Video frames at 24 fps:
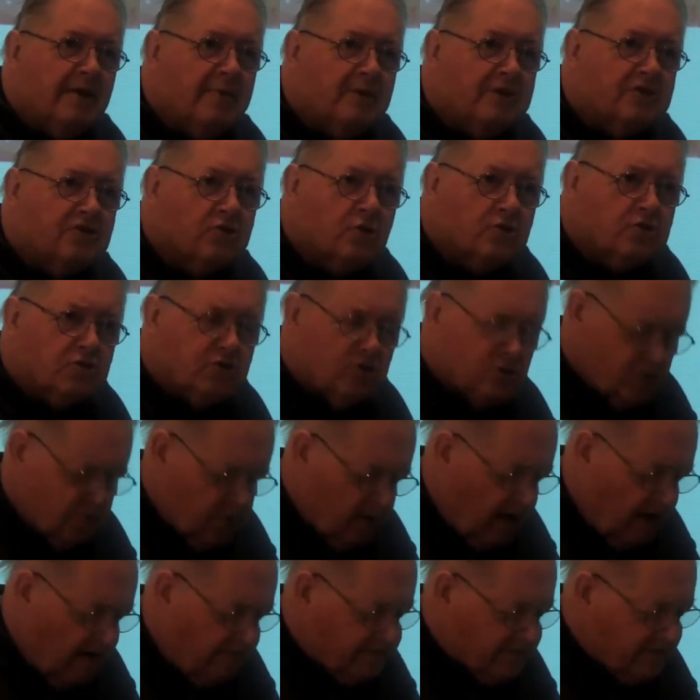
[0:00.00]
they were sort of
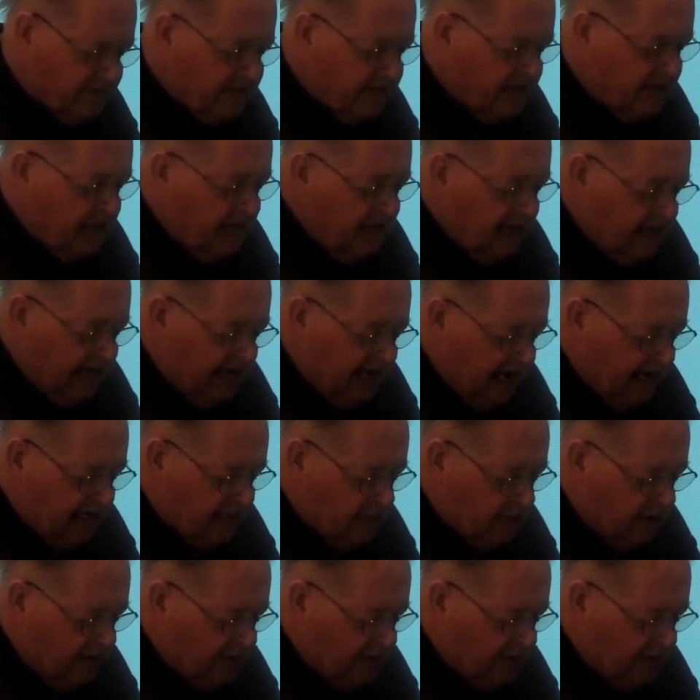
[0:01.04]
soon after, he had